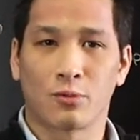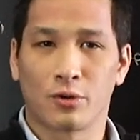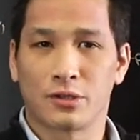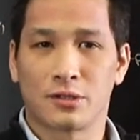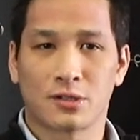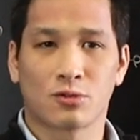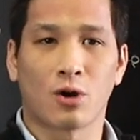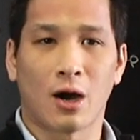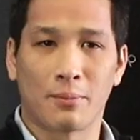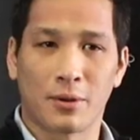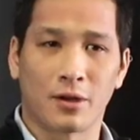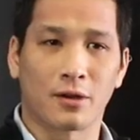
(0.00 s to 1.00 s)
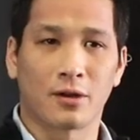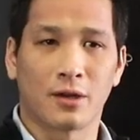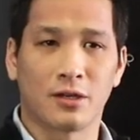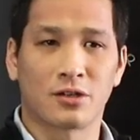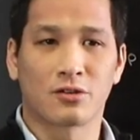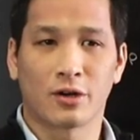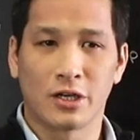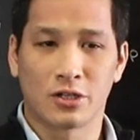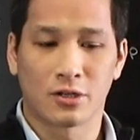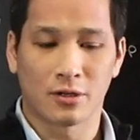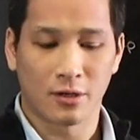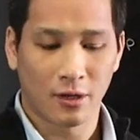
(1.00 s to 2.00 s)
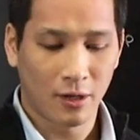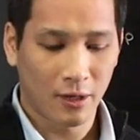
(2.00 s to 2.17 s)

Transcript: with swapping, integration,